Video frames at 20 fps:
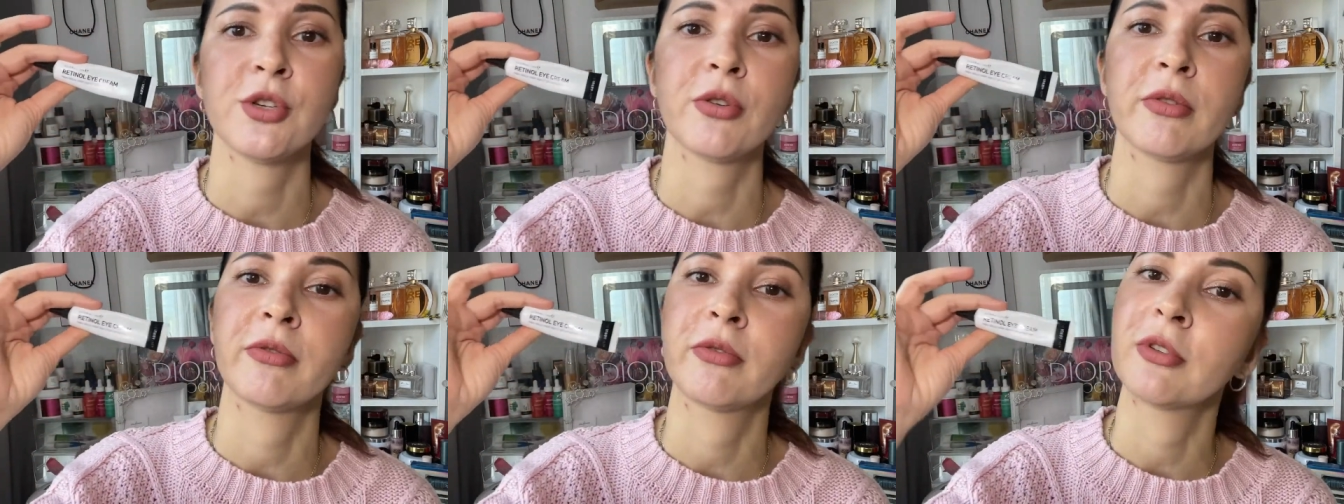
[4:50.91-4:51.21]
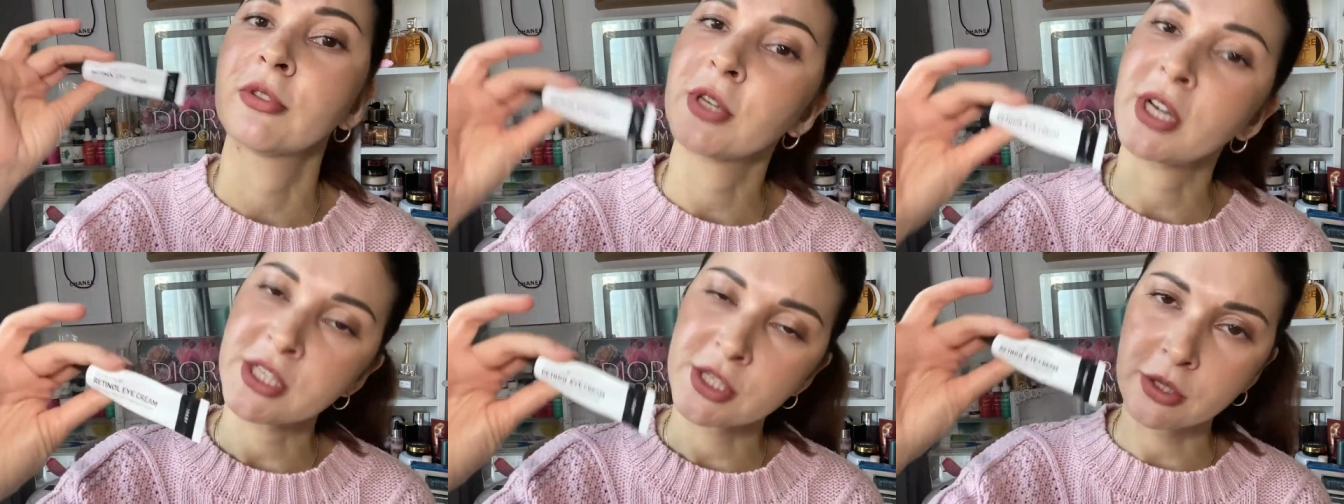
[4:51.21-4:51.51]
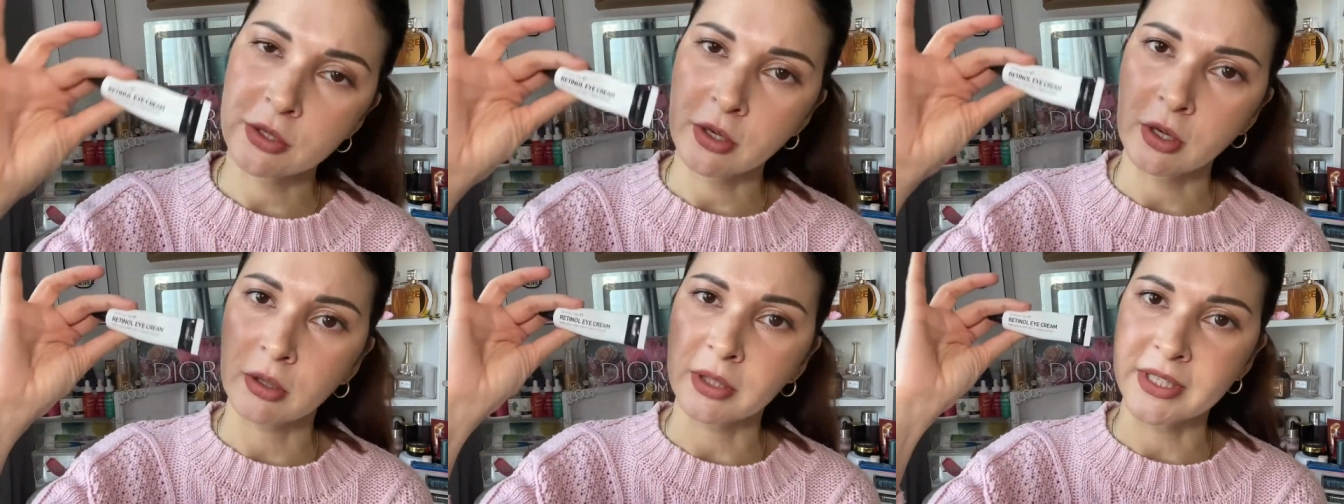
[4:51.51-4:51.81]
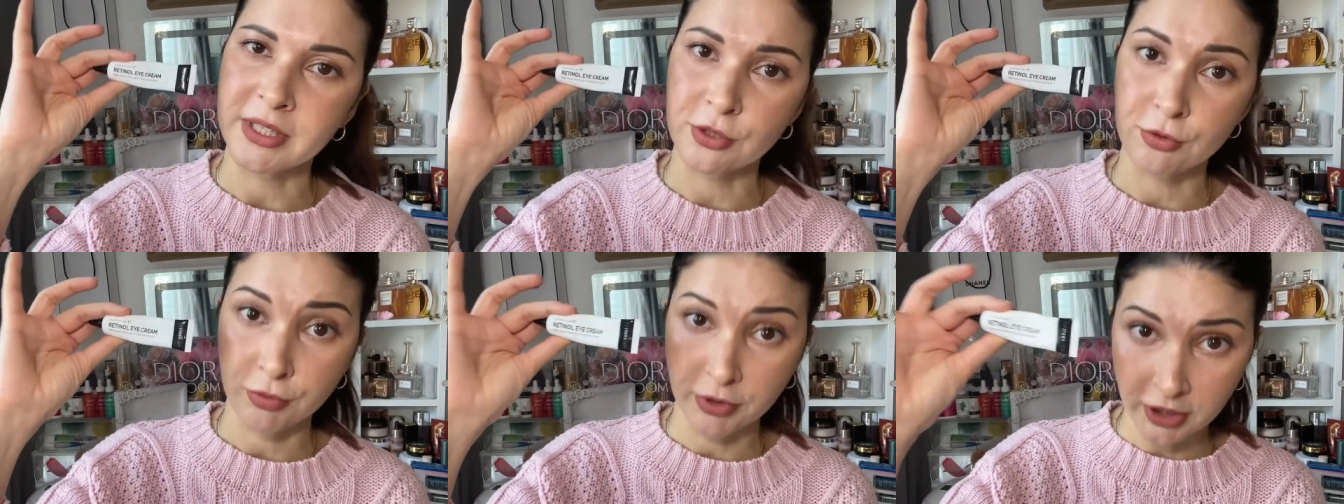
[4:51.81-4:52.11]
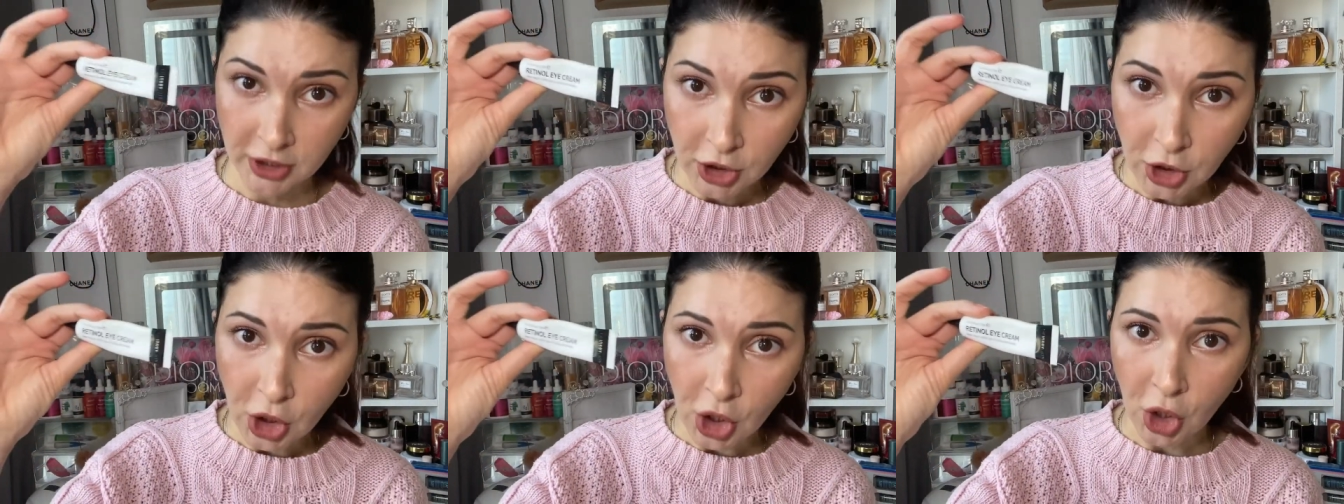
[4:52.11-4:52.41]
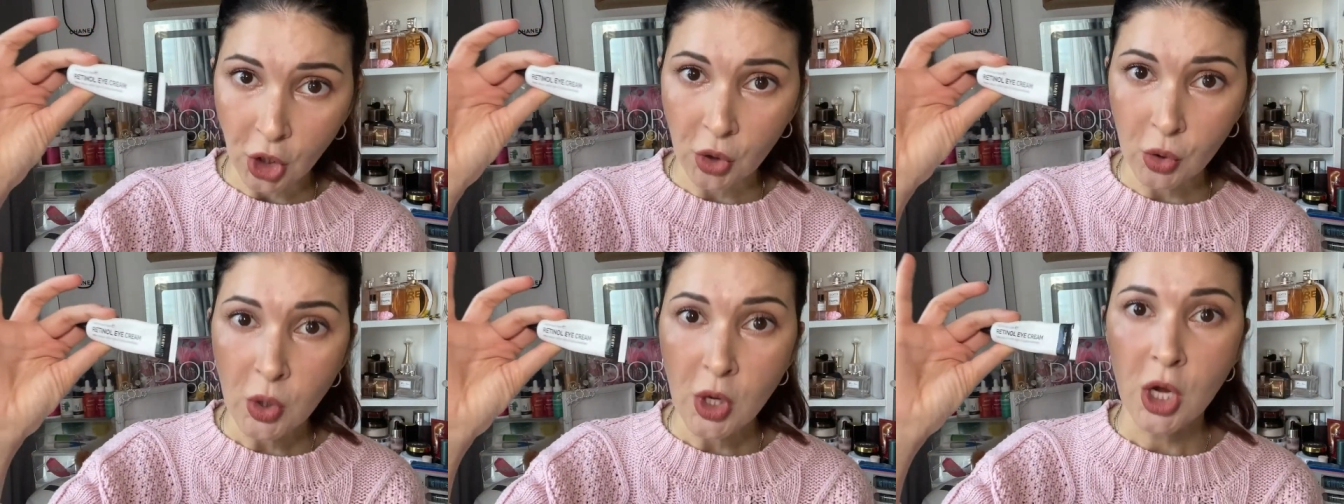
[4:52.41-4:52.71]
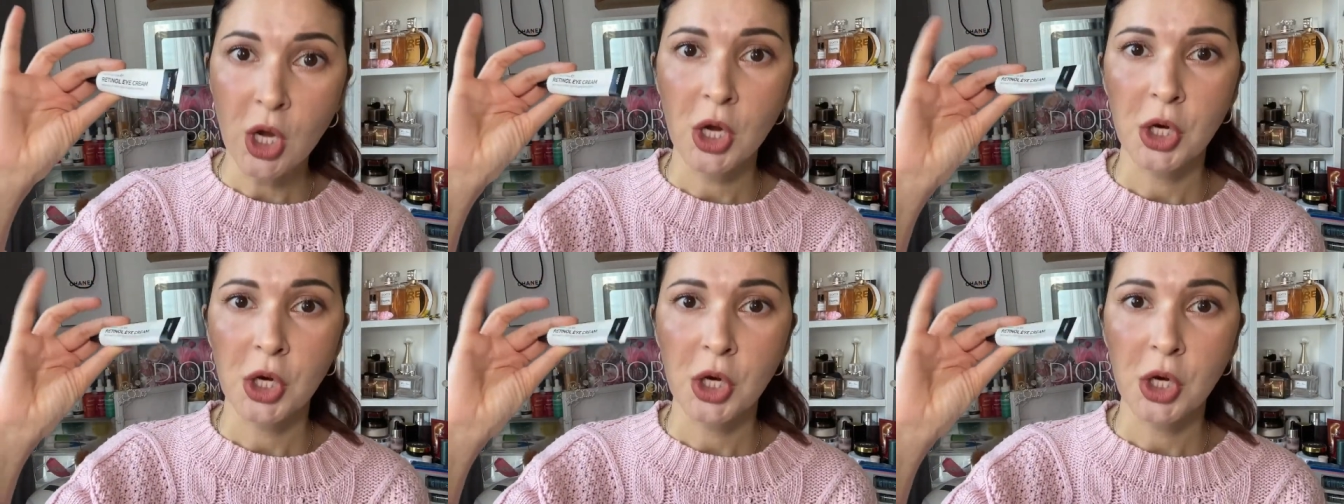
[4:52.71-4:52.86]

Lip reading: of retinol is really low,